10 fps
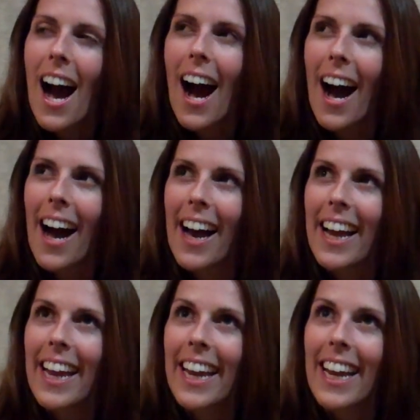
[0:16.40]

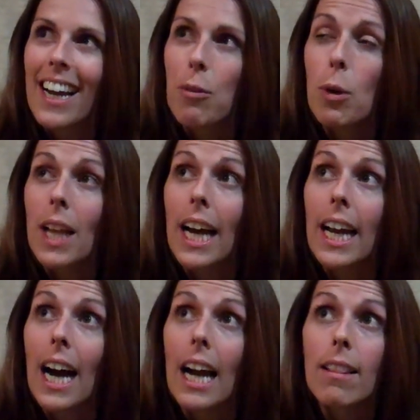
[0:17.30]
I
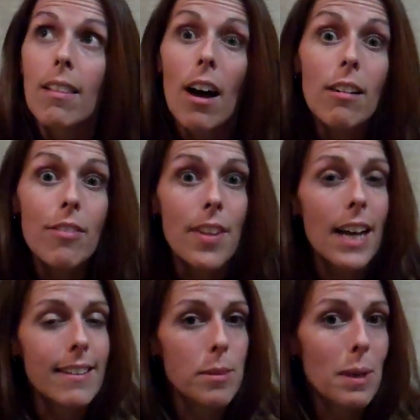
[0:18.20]
love the
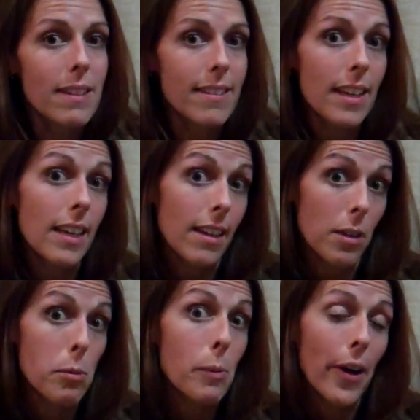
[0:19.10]
SMS Sync
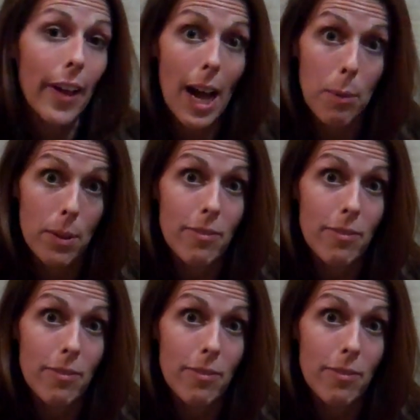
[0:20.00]
mobile app.